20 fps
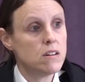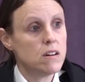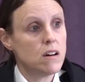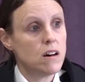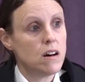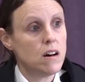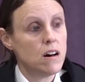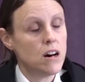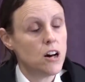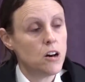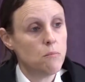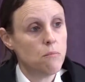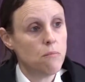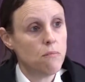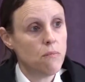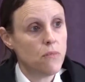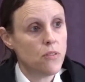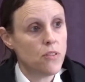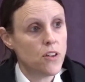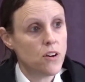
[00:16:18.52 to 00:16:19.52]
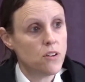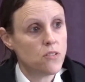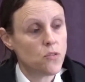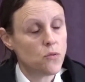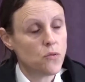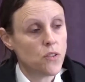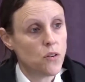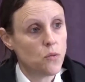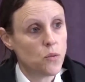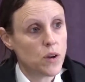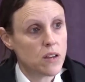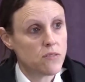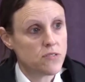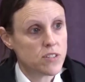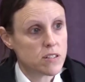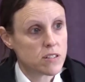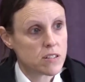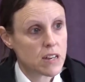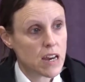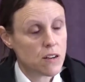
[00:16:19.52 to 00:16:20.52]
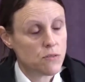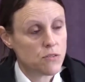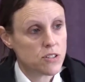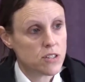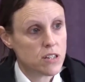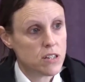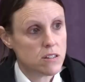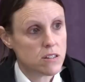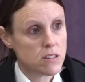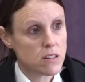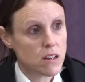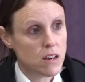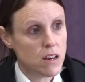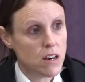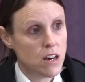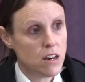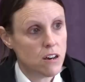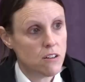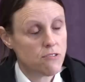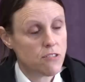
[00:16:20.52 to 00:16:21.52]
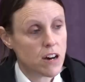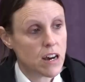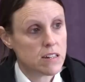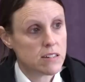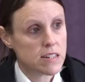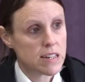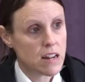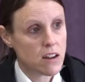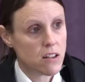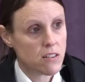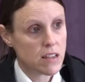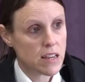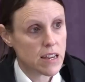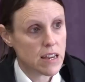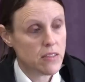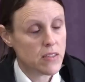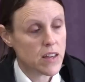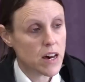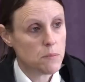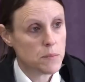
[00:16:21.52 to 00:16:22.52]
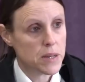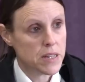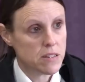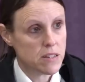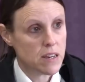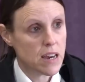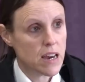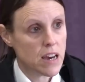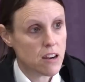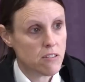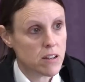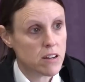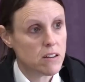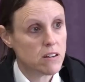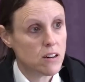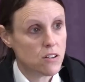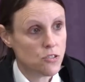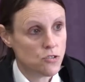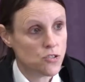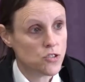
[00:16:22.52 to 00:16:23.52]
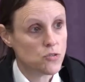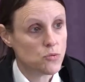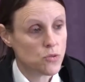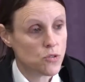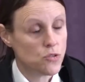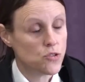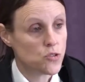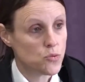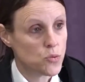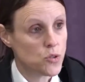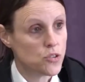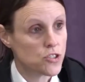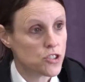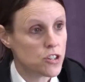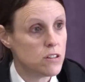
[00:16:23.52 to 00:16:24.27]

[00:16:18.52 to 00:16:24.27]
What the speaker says: that we have discounted finding anything in that immediate area underwater.